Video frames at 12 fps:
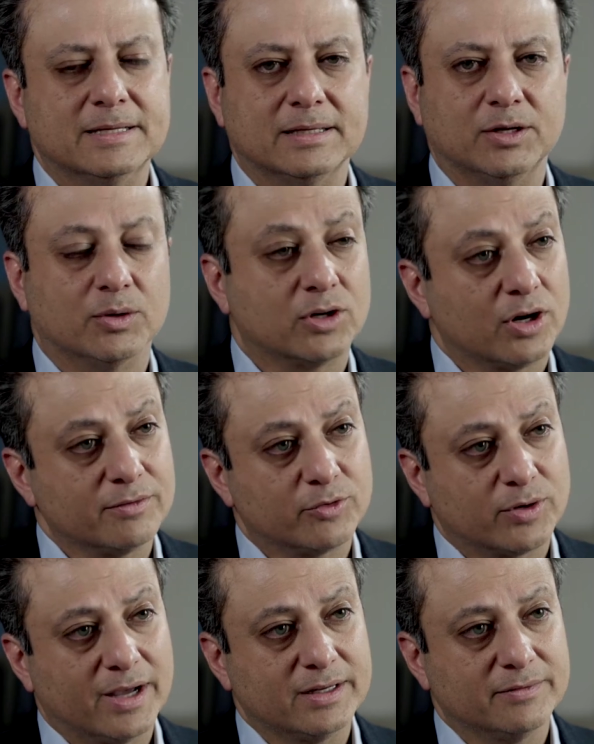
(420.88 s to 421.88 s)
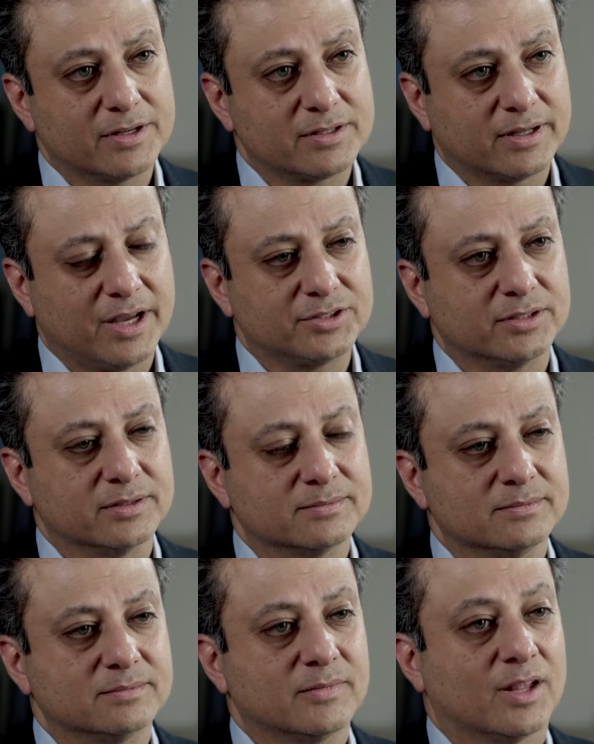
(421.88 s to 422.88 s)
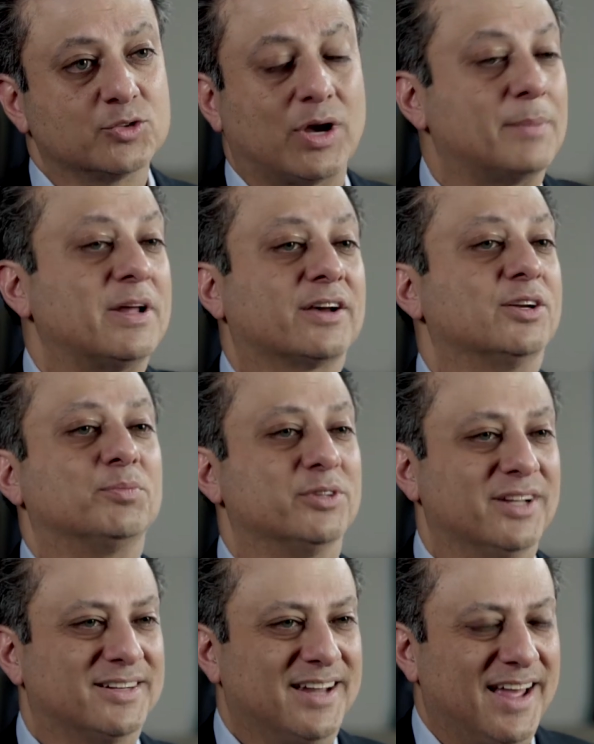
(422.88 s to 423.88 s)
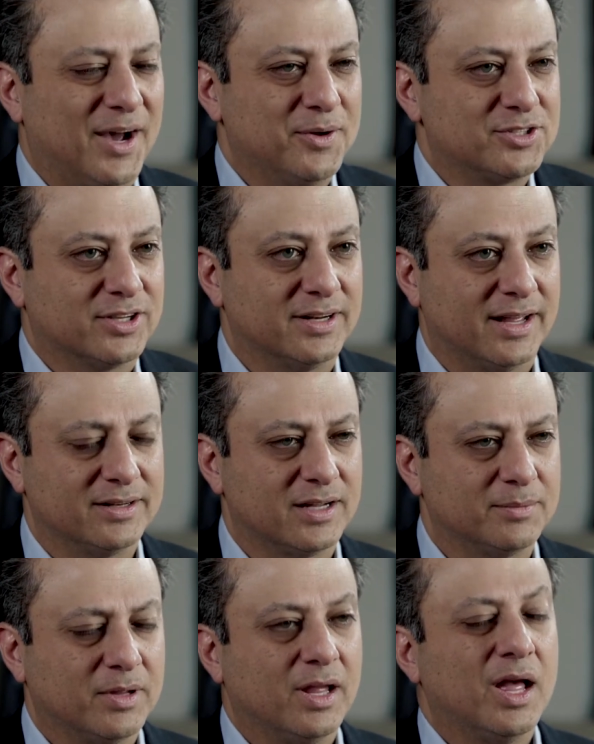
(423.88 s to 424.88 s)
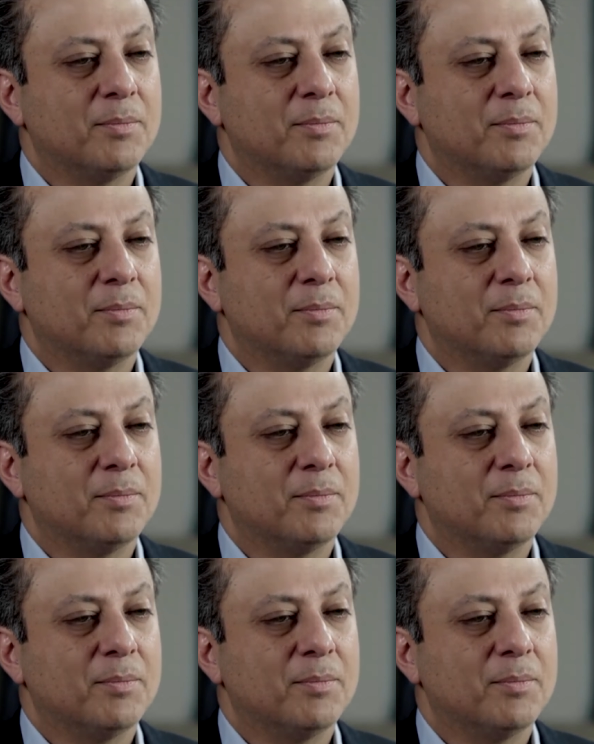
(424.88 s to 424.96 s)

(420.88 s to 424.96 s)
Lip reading: you know, garden variety investigation. So I'm not going to predict how it's going to end up.